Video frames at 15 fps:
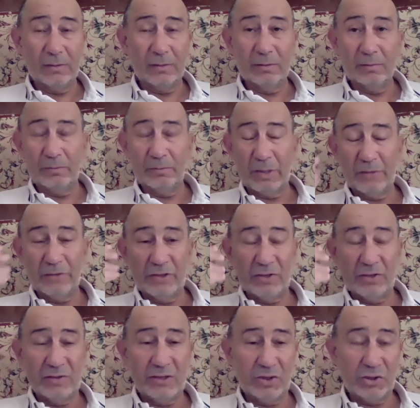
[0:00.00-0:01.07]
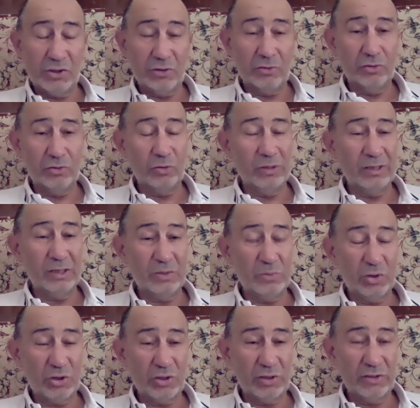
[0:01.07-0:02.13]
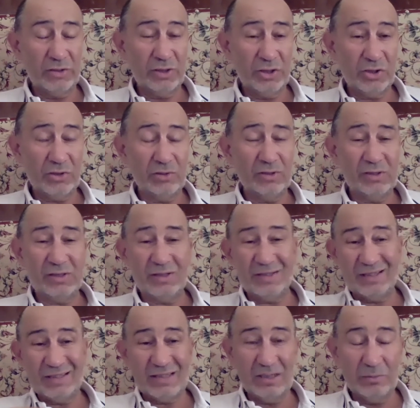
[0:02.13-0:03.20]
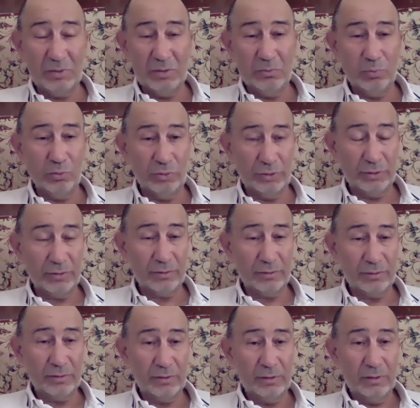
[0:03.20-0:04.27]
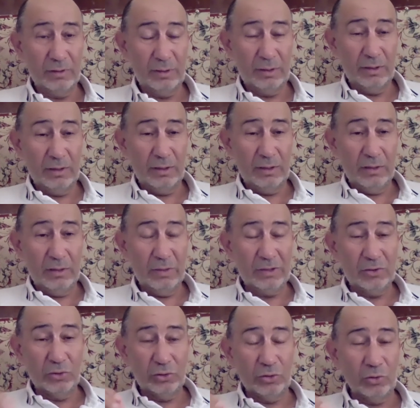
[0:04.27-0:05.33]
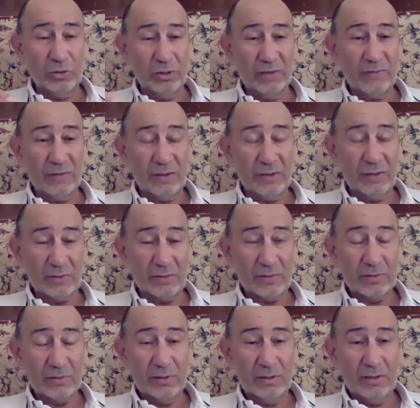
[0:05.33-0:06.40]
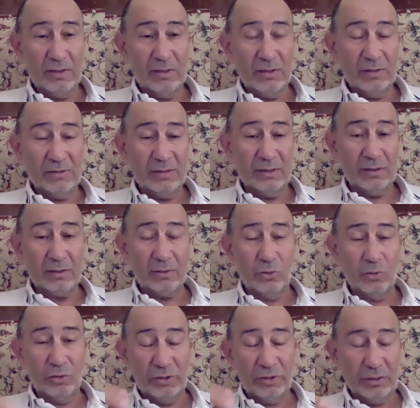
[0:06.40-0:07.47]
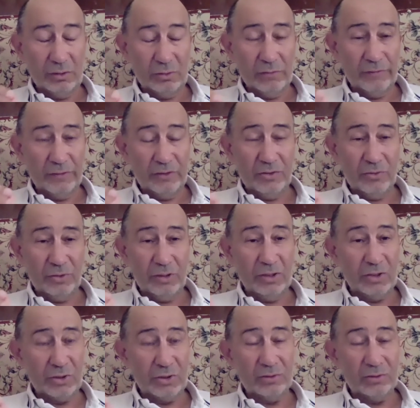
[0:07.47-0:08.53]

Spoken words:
privatization, not only commercialization. This is extremely important. But not only this, the content of education.